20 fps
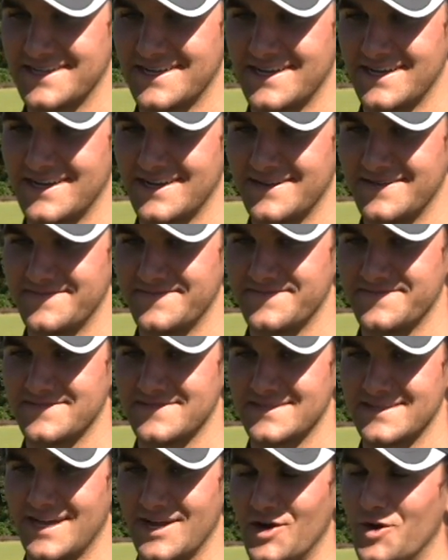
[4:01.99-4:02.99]
I
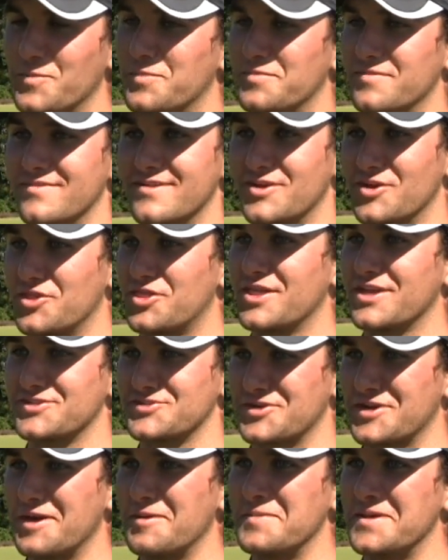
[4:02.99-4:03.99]
hope good
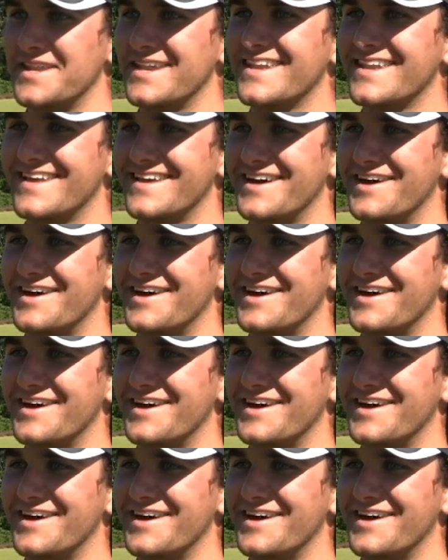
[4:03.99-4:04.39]
things are coming,